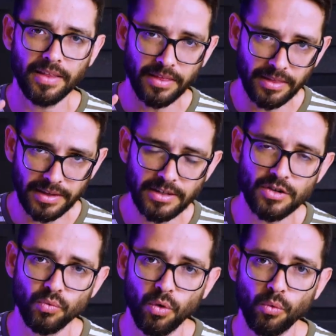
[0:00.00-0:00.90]
This
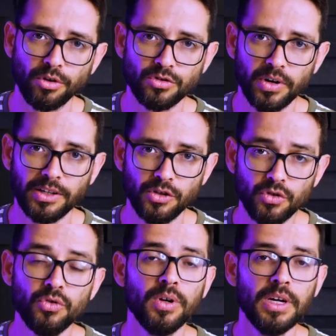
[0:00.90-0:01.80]
is what we're trying to
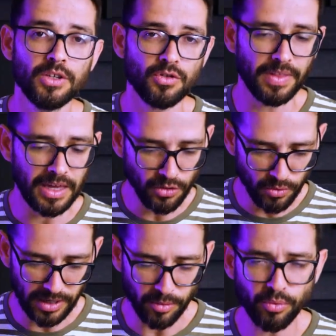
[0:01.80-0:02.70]
do, so that you
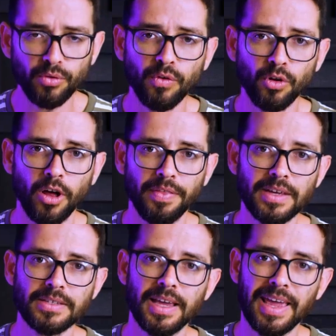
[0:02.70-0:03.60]
get approval on this,